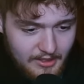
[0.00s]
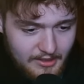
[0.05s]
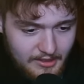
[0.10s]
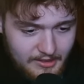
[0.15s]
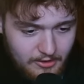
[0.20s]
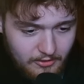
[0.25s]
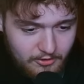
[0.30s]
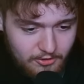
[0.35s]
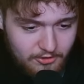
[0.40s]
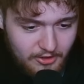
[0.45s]
I got
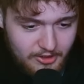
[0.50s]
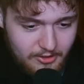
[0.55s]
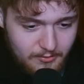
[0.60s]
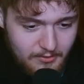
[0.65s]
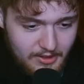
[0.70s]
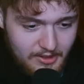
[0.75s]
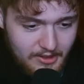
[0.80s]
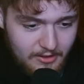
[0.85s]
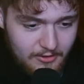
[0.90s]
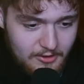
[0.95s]
to kill the Draco
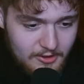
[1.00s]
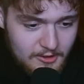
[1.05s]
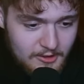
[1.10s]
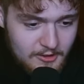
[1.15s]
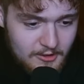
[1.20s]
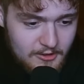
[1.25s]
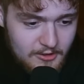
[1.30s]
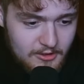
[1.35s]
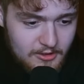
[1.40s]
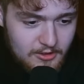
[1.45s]
right now.
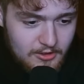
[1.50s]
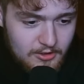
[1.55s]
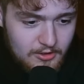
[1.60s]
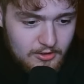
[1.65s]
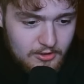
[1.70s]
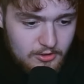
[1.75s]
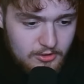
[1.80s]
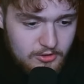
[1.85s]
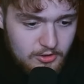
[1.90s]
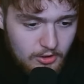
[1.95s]

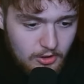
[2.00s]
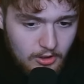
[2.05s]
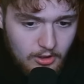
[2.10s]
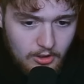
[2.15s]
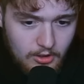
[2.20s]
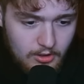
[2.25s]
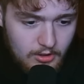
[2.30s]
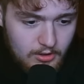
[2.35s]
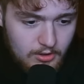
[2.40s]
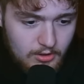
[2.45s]
Duh.
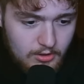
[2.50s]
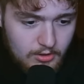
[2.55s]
